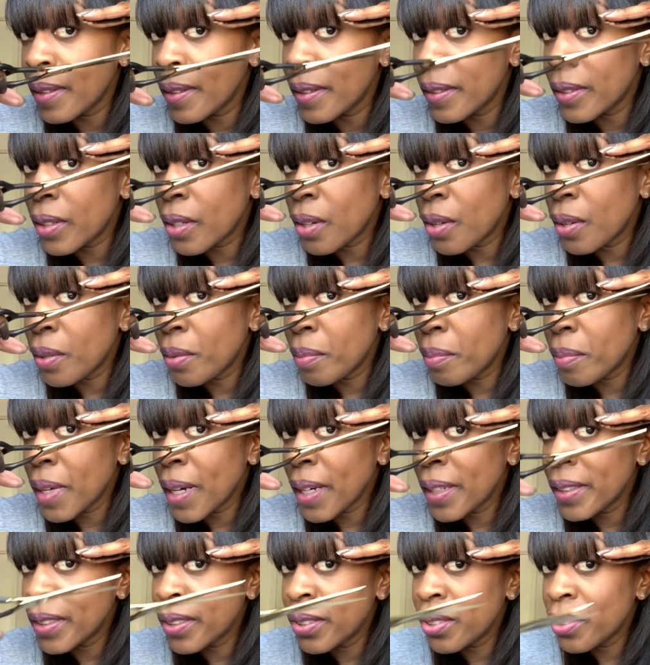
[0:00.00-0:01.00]
Don't
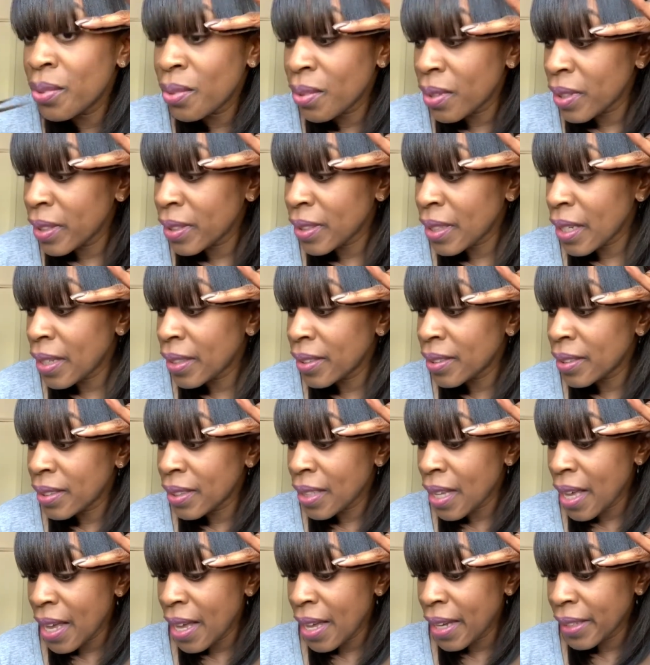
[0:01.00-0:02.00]
mind the noise
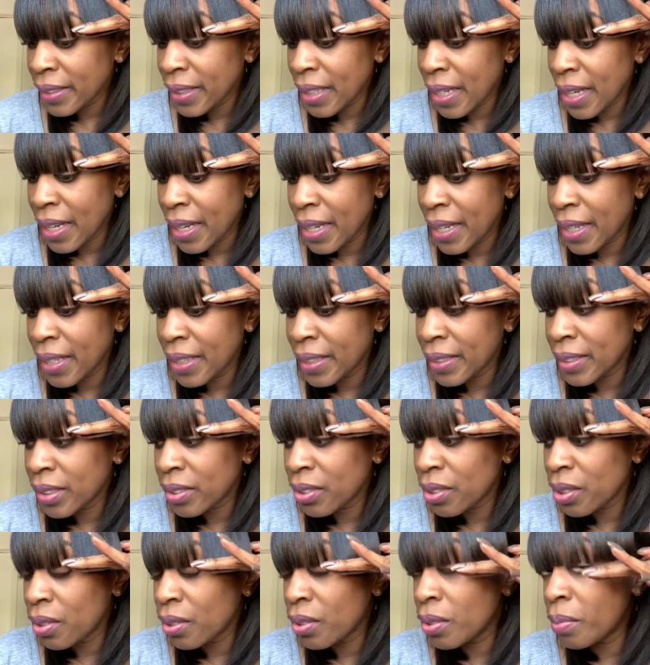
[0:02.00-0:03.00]
outside, guys. I
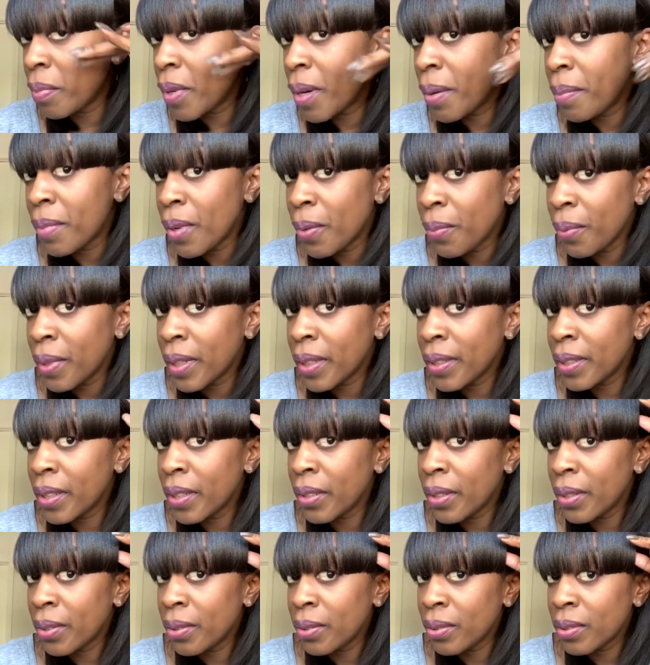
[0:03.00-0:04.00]
told you about my
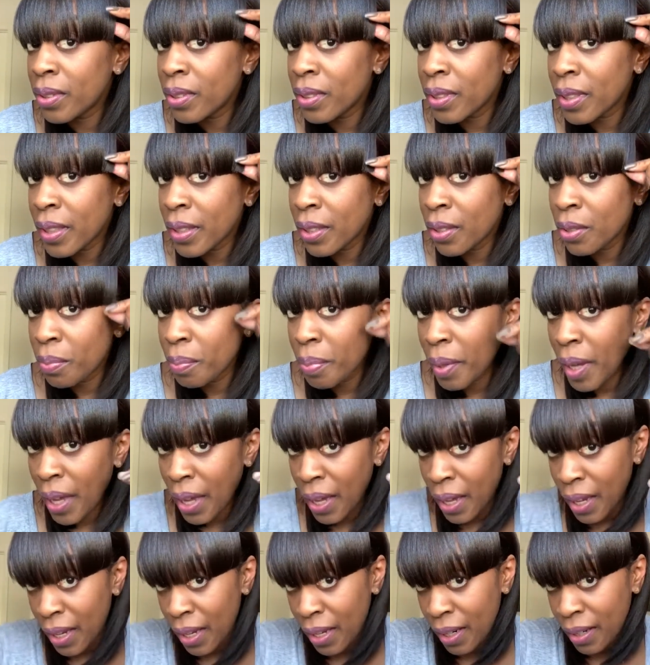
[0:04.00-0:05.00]
windows, single
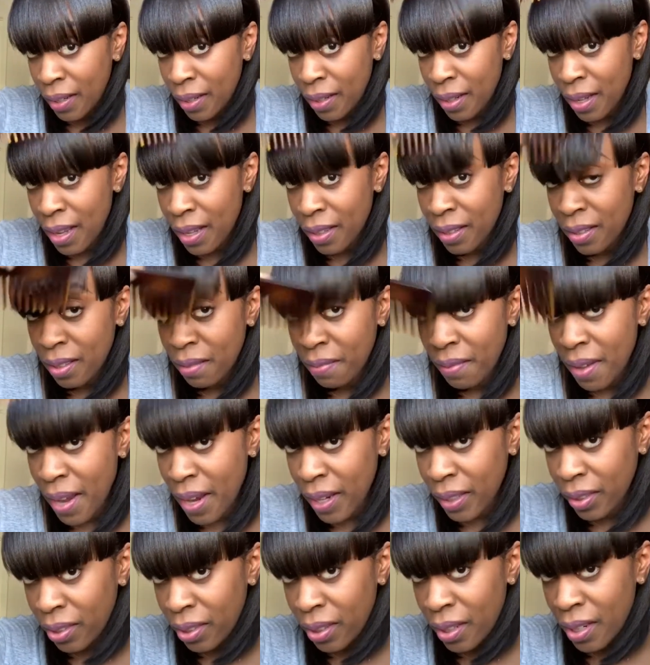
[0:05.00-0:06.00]
pane, lots of
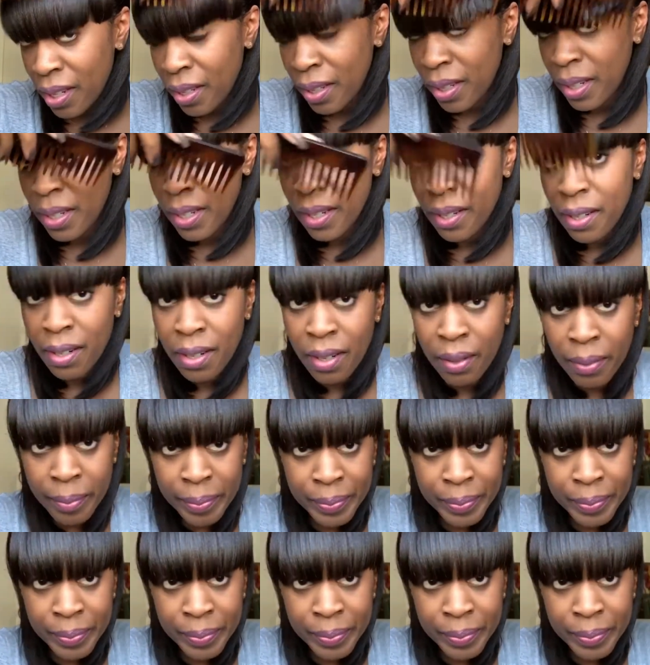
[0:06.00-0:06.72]
action out here.